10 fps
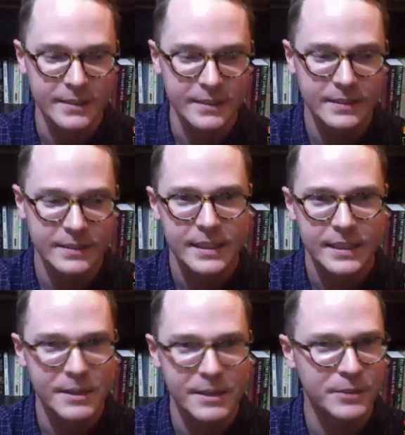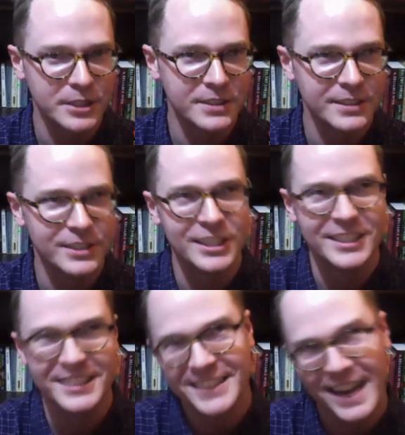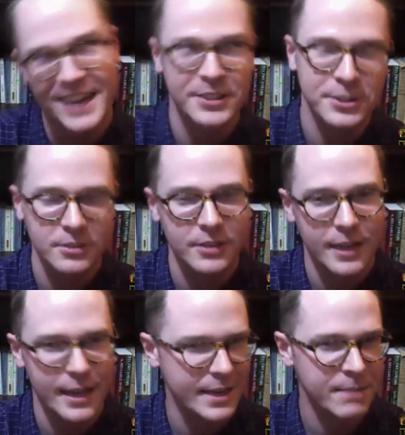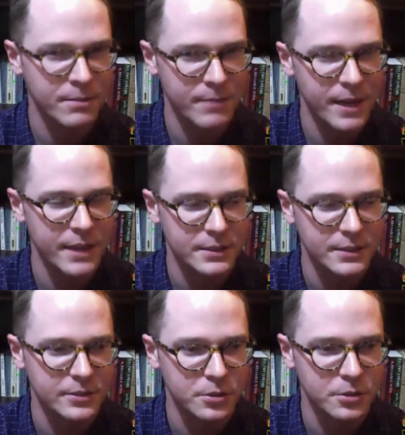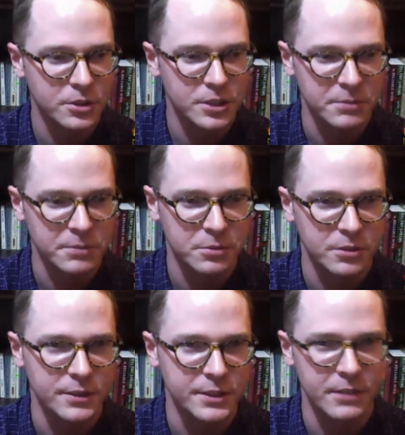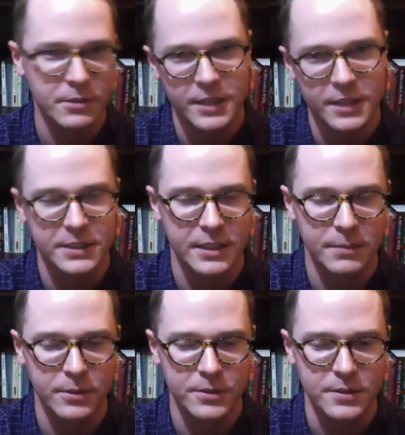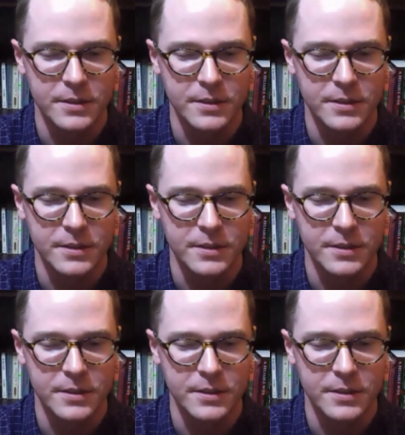That's, Even that's if she's amazing. kind of sort of a diplomat, in truth, she's much more of a secret agent kind of person.